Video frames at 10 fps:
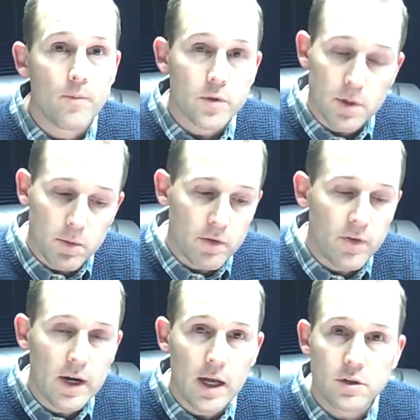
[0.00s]
Some of the
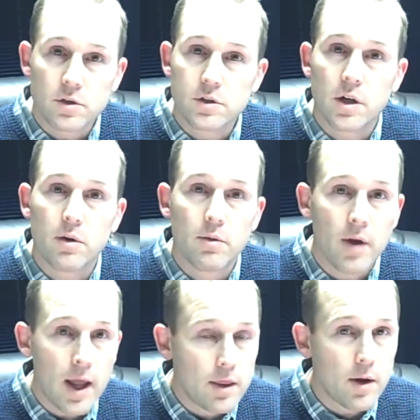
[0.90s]
financials,
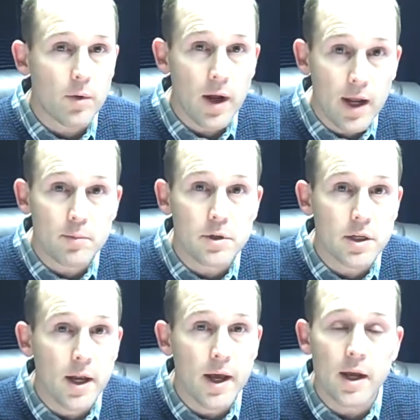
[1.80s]
they were hammered
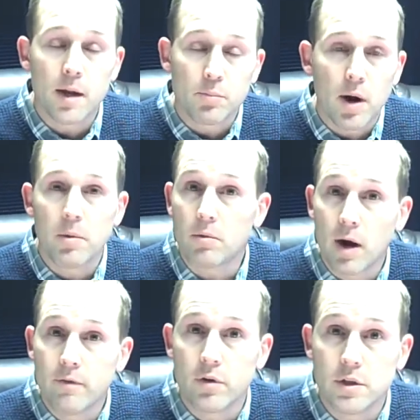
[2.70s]
today, and probably
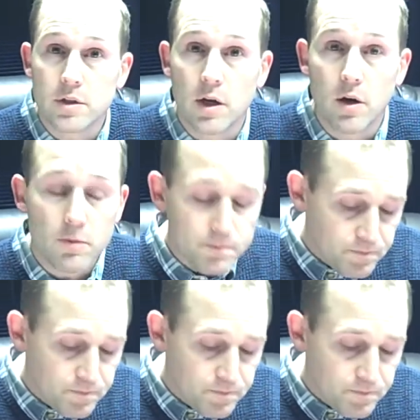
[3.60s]
rightfully so.